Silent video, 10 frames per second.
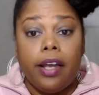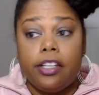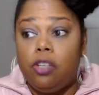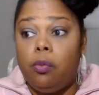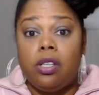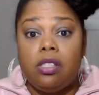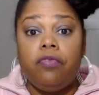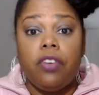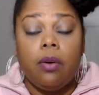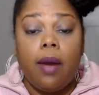She wants to
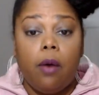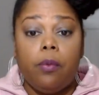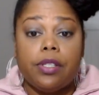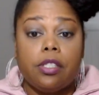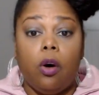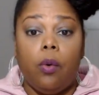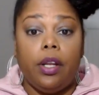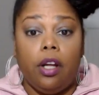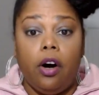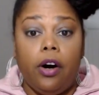figure out what's
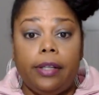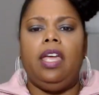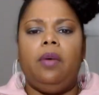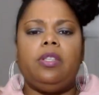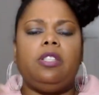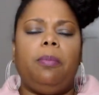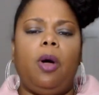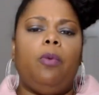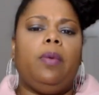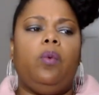going on. It was a
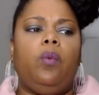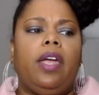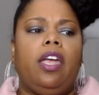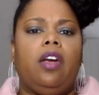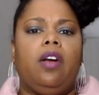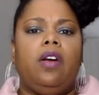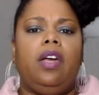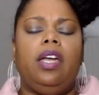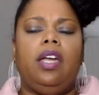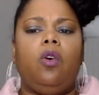moment where
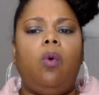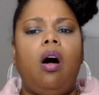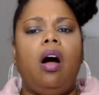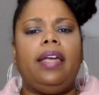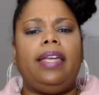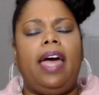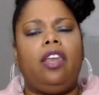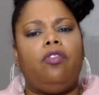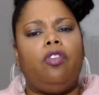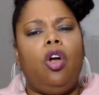Quad kind
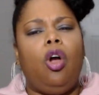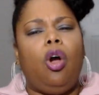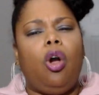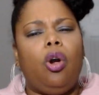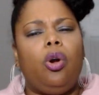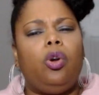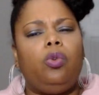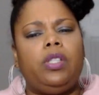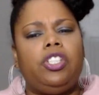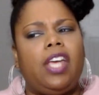of heard
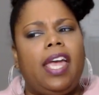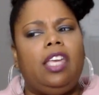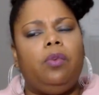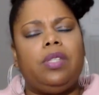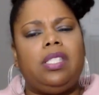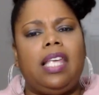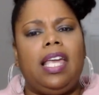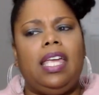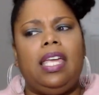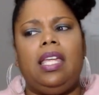what Jackie was
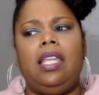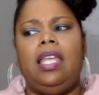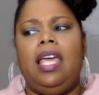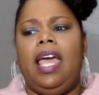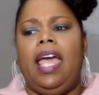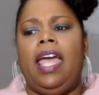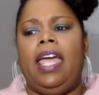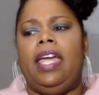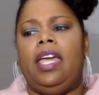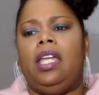saying.
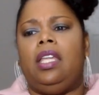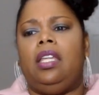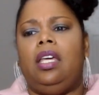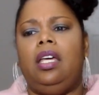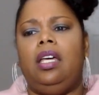And,